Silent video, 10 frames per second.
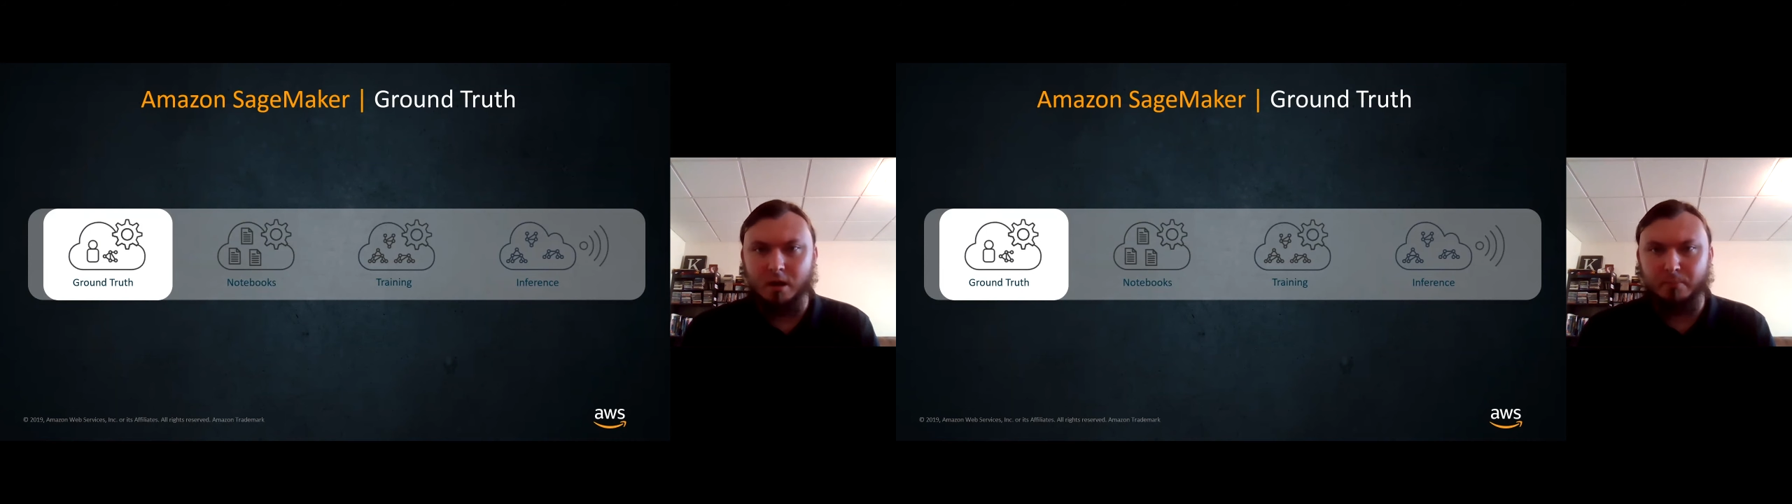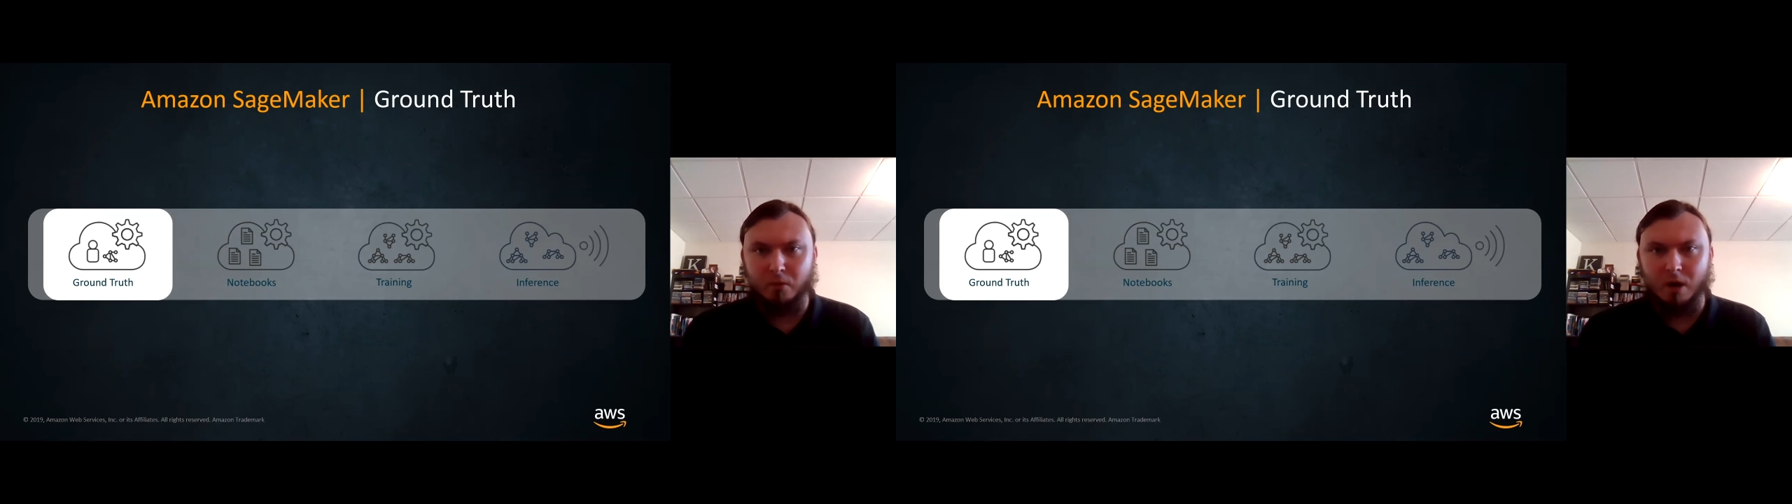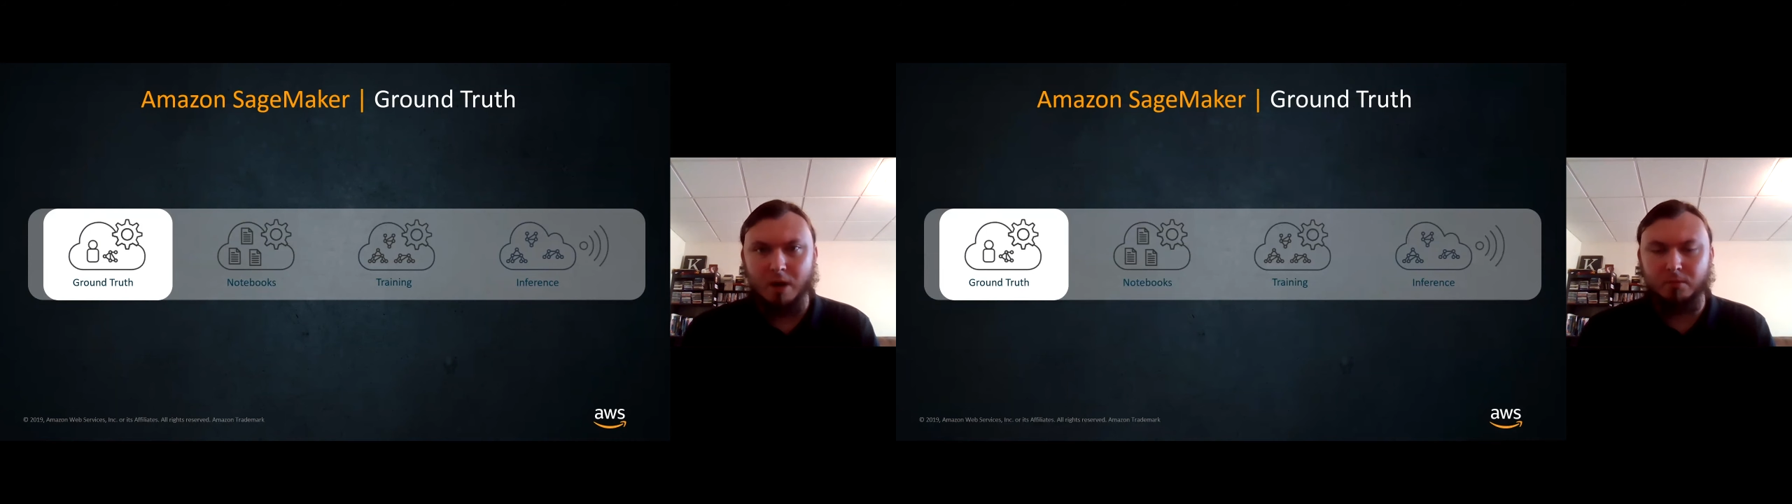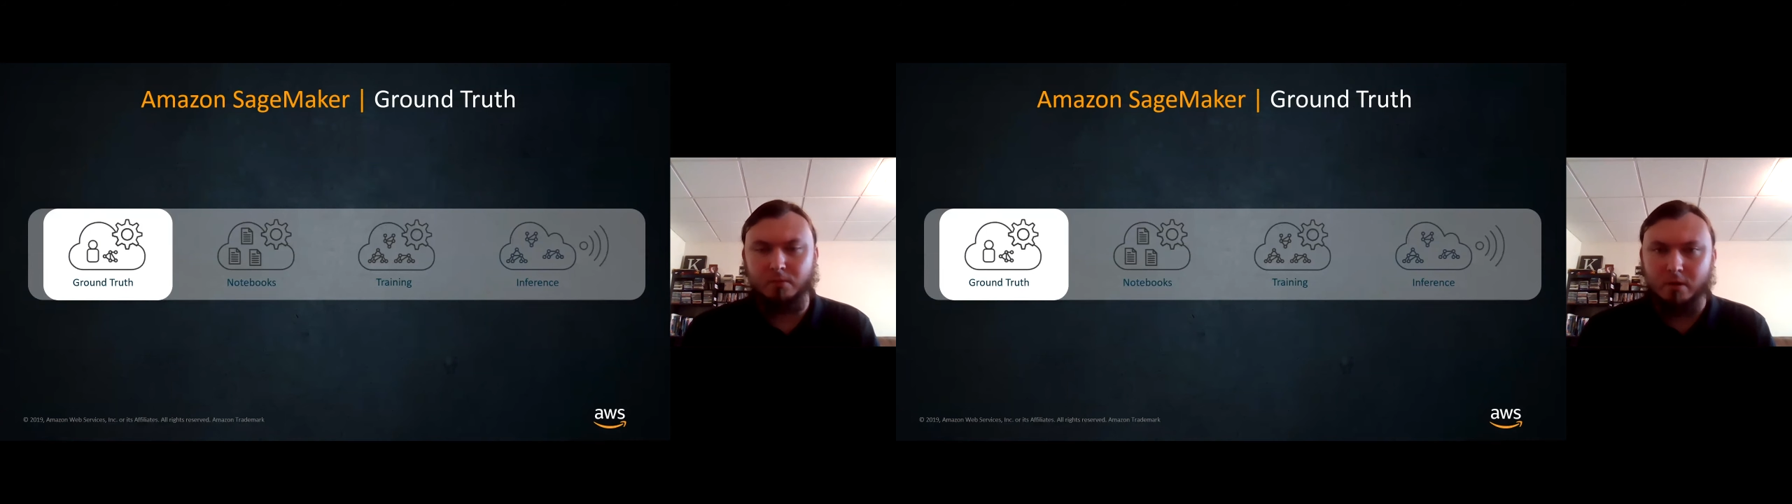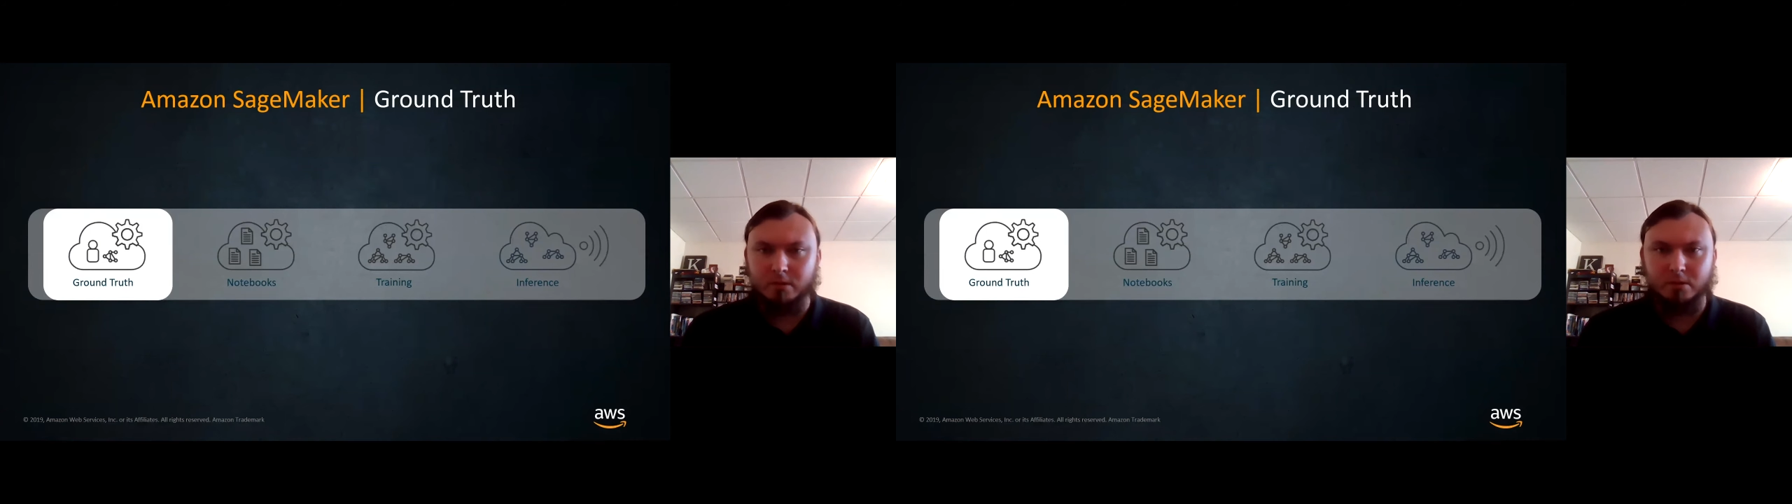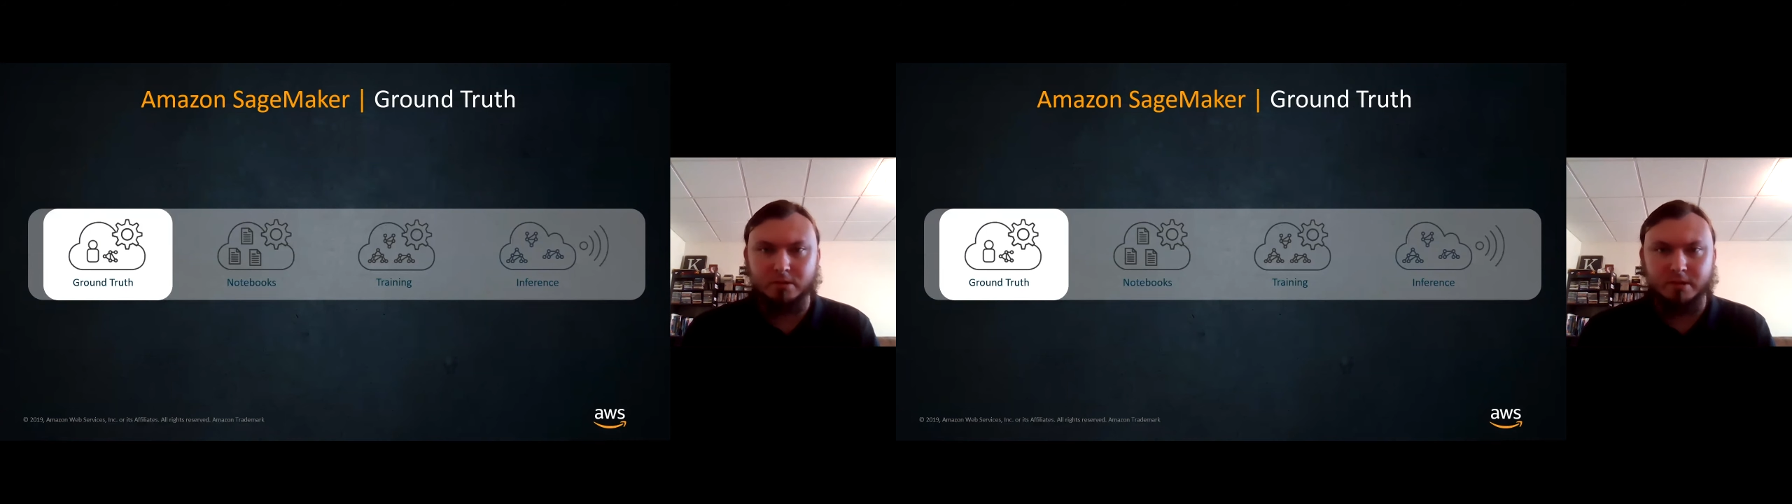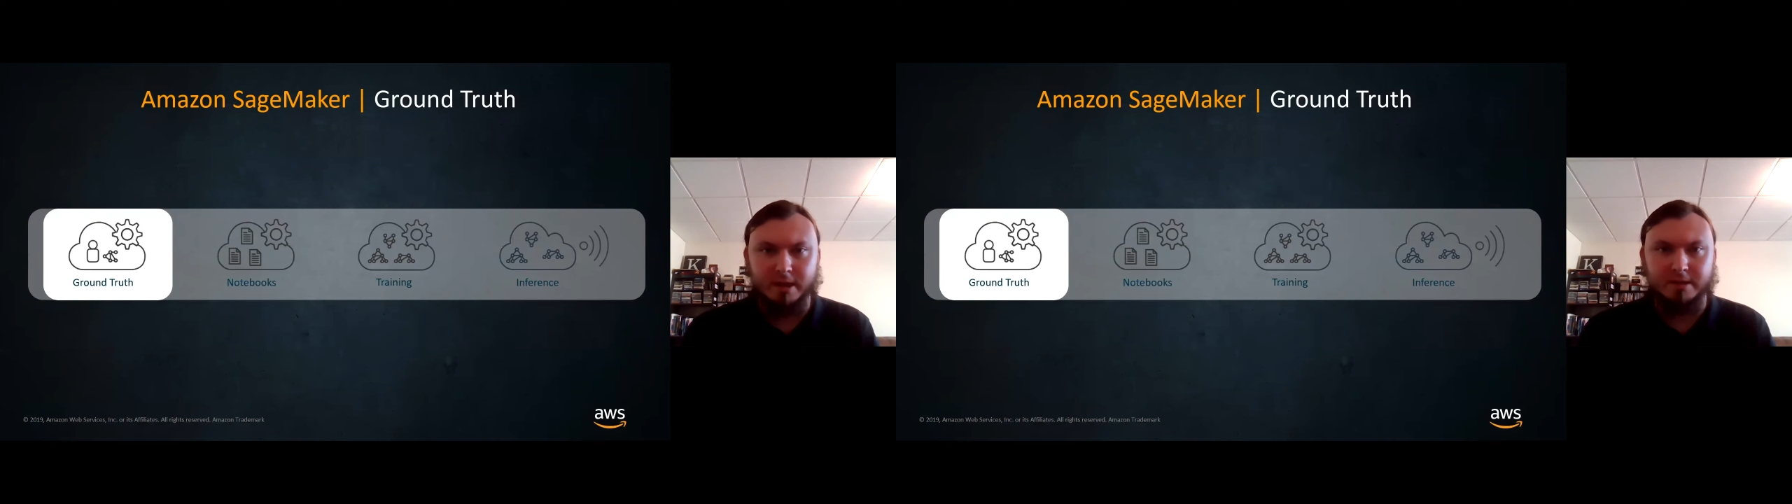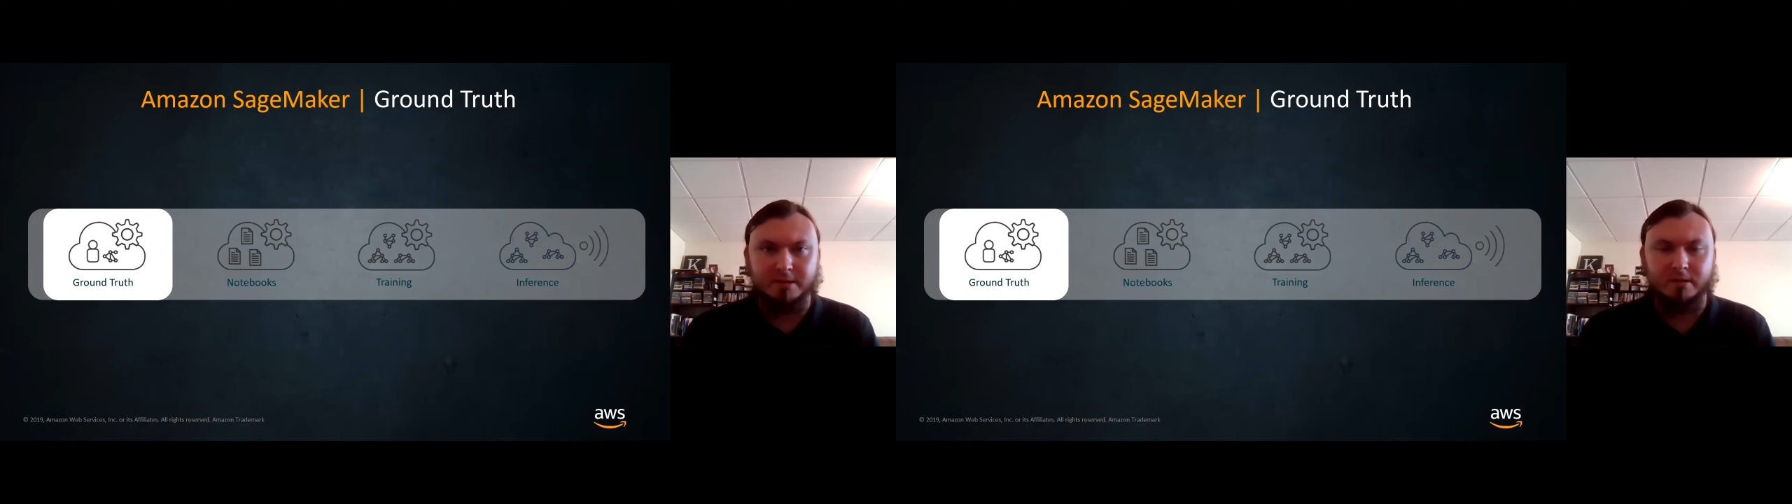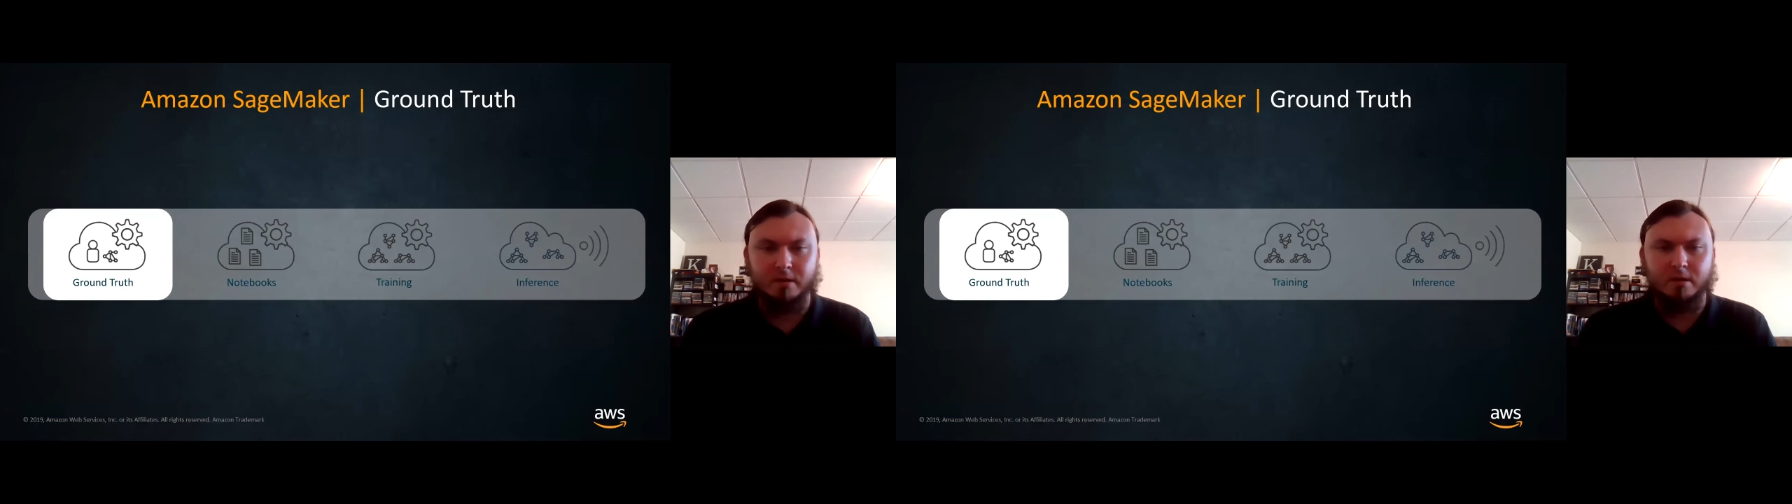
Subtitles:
problem understands